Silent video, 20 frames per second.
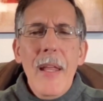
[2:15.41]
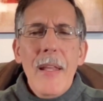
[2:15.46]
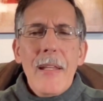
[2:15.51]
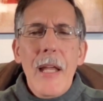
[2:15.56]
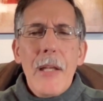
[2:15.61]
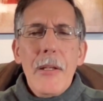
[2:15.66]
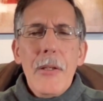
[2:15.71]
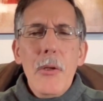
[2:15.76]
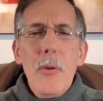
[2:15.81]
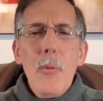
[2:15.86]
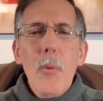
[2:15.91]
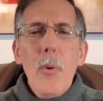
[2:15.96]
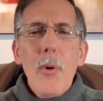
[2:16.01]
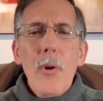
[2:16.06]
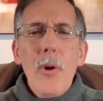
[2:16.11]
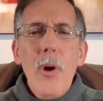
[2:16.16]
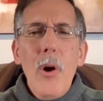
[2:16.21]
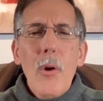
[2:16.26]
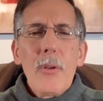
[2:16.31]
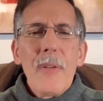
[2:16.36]
that you will
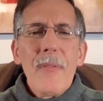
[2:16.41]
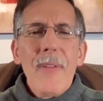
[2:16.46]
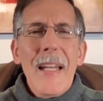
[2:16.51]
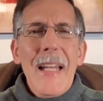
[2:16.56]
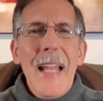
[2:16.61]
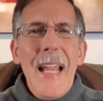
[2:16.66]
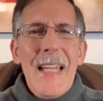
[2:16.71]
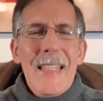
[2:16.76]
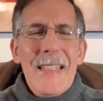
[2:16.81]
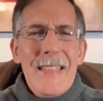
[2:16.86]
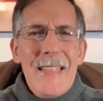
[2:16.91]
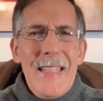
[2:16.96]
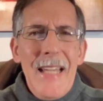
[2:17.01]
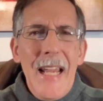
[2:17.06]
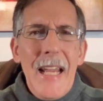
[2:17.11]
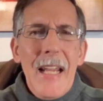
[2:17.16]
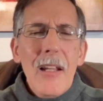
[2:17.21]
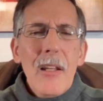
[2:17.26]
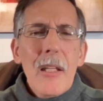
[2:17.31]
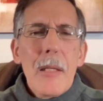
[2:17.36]
cultivate a
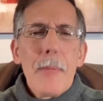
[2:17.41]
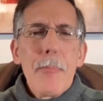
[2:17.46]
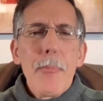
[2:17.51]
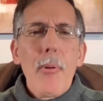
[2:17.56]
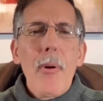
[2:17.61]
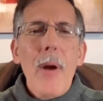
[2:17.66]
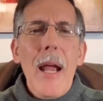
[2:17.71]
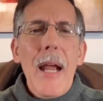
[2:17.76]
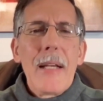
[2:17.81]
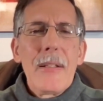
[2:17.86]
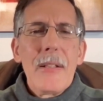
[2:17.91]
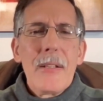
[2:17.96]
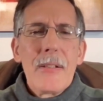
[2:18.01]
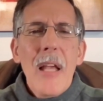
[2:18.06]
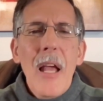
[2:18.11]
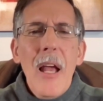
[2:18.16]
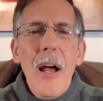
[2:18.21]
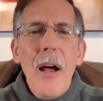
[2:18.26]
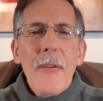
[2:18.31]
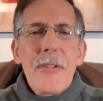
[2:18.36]
daily practice
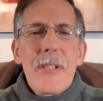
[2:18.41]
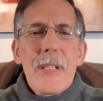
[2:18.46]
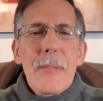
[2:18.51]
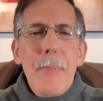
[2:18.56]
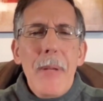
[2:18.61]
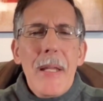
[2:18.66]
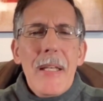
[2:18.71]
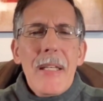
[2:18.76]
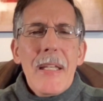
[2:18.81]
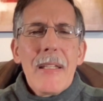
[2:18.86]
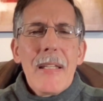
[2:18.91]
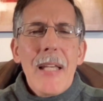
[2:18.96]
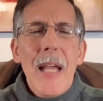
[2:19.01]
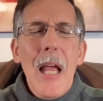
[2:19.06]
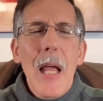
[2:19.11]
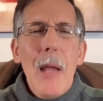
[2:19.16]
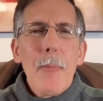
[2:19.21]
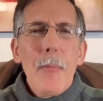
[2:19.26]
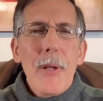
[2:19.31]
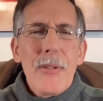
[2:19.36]
of spending
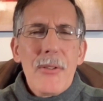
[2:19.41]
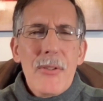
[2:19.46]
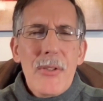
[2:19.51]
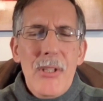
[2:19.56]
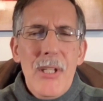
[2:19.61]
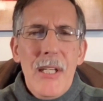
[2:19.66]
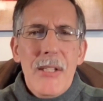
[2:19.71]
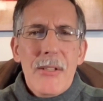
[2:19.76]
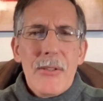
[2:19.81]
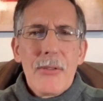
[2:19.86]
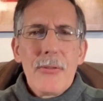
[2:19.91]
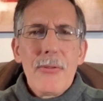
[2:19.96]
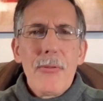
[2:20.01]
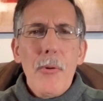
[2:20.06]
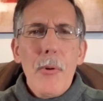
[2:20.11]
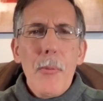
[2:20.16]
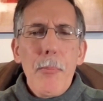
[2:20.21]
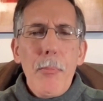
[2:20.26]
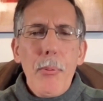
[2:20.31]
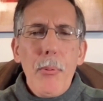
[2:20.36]
time with Jesus
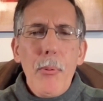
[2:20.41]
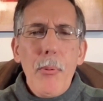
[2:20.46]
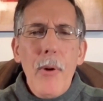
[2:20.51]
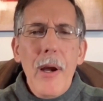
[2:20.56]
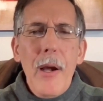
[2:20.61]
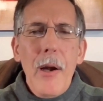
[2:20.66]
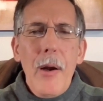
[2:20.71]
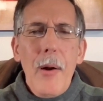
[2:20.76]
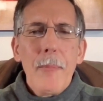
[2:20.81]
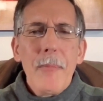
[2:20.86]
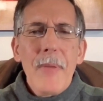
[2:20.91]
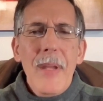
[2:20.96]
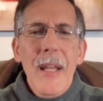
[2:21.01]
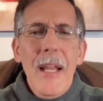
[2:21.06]
through prayer